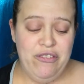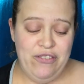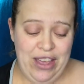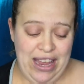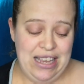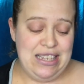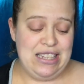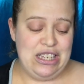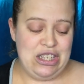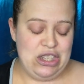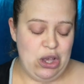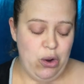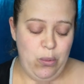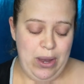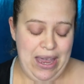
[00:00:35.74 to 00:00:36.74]
face.
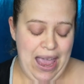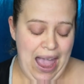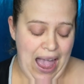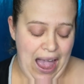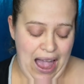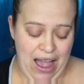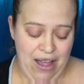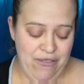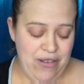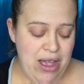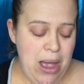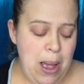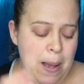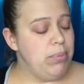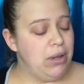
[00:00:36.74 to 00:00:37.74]
So we have
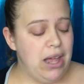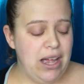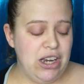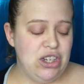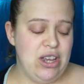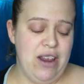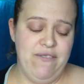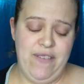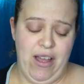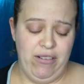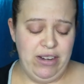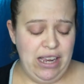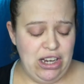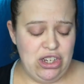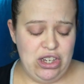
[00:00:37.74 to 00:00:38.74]
blush and
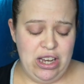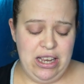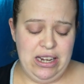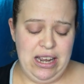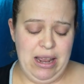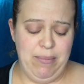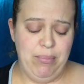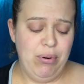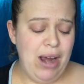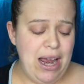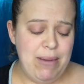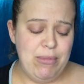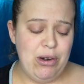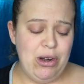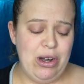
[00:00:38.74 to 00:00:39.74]
foundation and
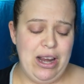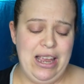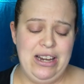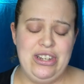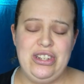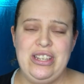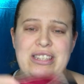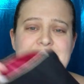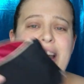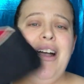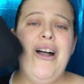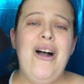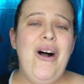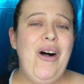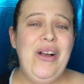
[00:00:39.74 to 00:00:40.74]
primer and just
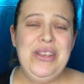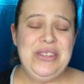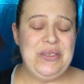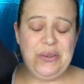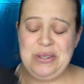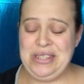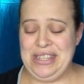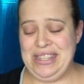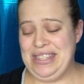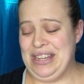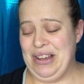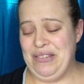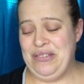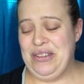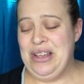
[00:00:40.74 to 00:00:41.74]
all sorts of
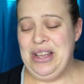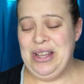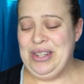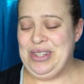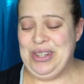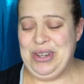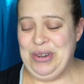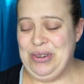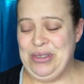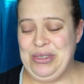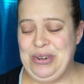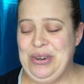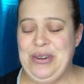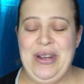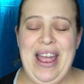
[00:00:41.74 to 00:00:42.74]
stuff to go
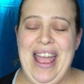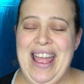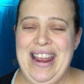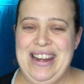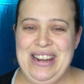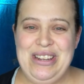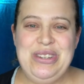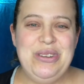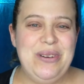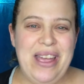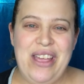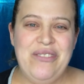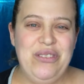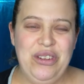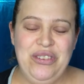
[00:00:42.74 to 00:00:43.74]
through and do
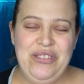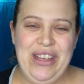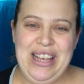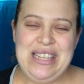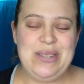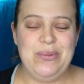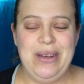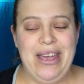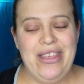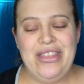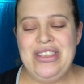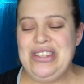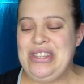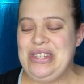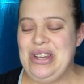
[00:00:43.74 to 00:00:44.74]
a full face
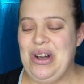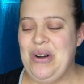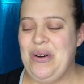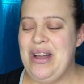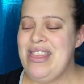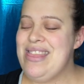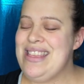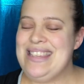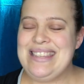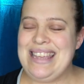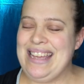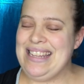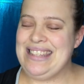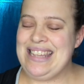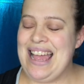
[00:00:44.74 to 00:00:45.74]
with. So this
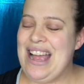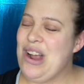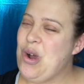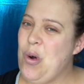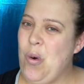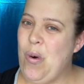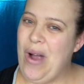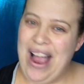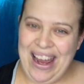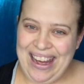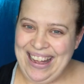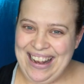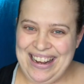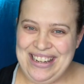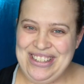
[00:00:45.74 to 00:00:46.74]
gets
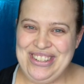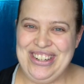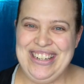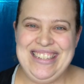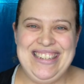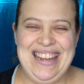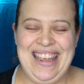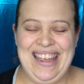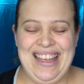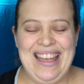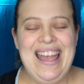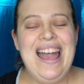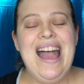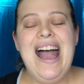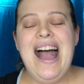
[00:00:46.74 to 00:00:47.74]
quite interesting,
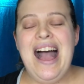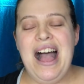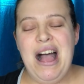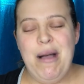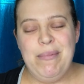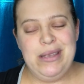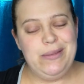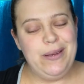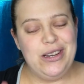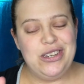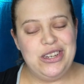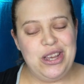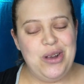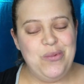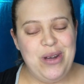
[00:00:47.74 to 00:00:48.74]
um,
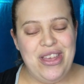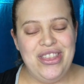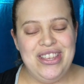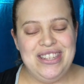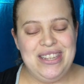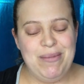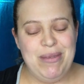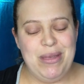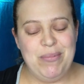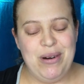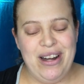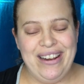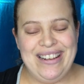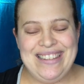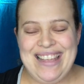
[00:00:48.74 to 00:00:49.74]
especially with some of the
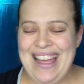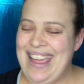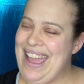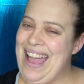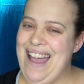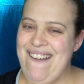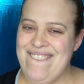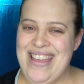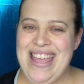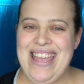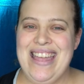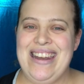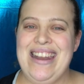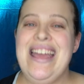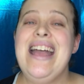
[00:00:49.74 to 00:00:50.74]
products I have
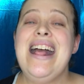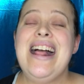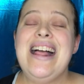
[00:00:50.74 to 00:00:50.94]
in